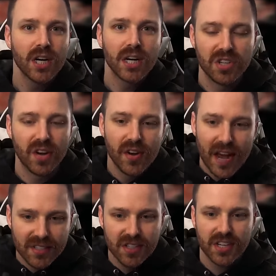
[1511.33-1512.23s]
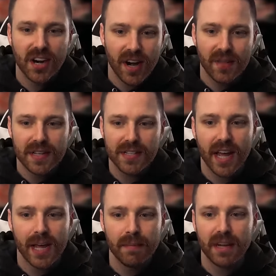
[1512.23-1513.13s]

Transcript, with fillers: was unnecessary in this game,